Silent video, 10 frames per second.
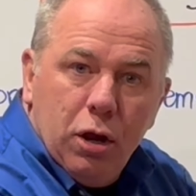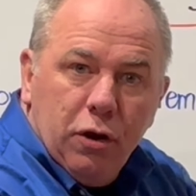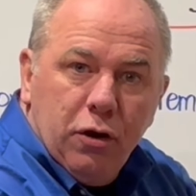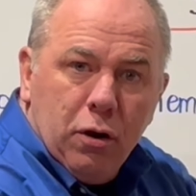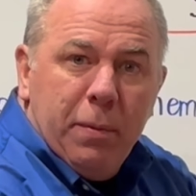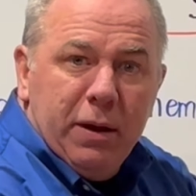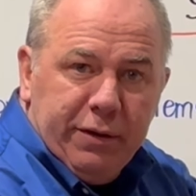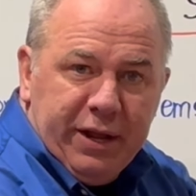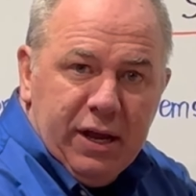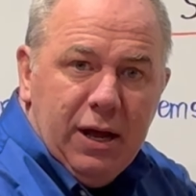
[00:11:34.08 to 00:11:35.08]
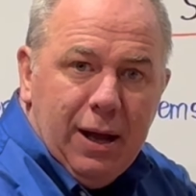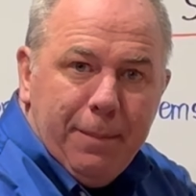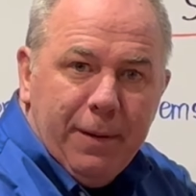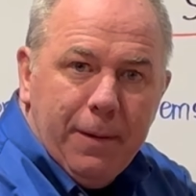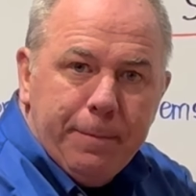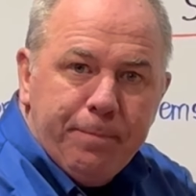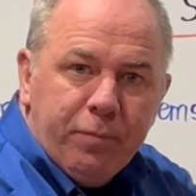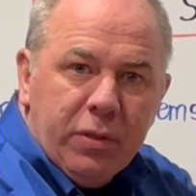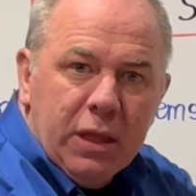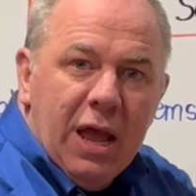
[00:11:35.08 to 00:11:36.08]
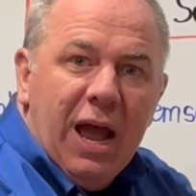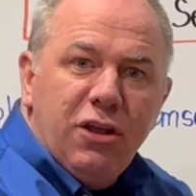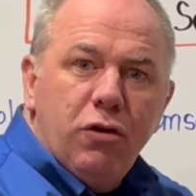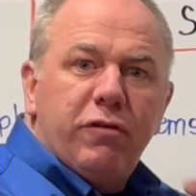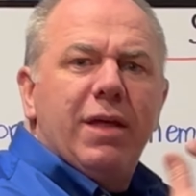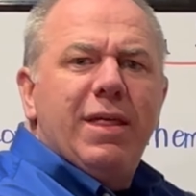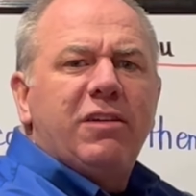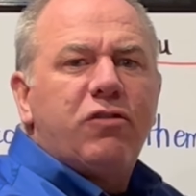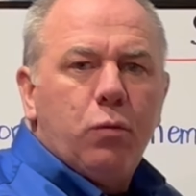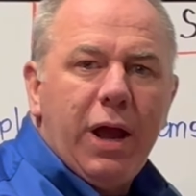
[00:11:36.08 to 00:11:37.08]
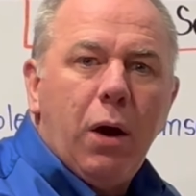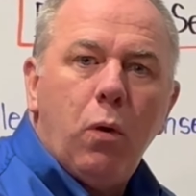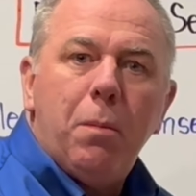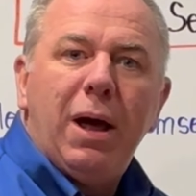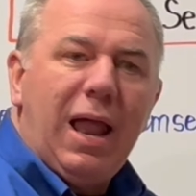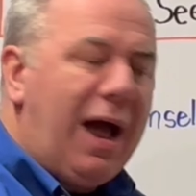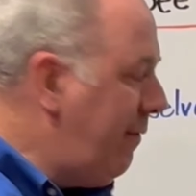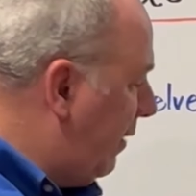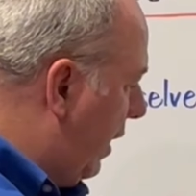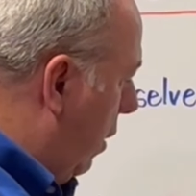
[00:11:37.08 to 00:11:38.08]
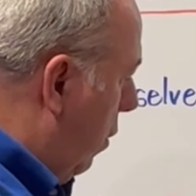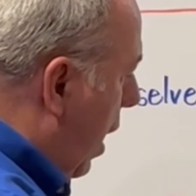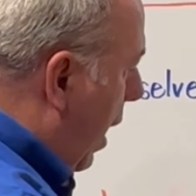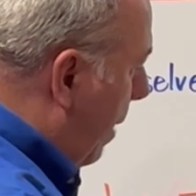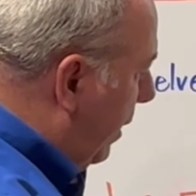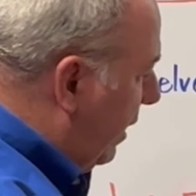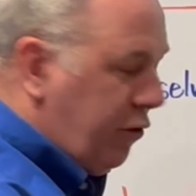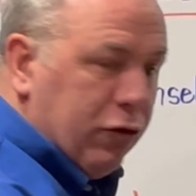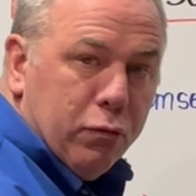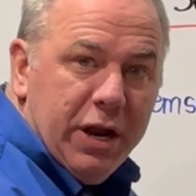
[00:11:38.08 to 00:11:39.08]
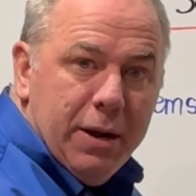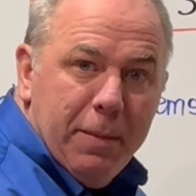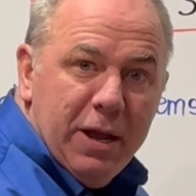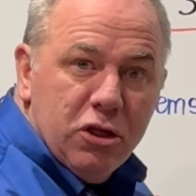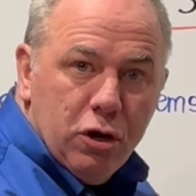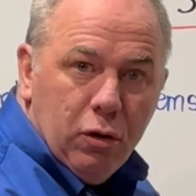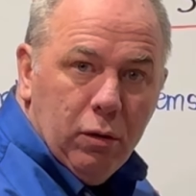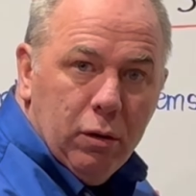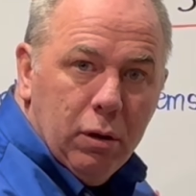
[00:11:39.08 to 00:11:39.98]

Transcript: you're building up. And you say, that's the way I want my life to go. But it's three-dimensional.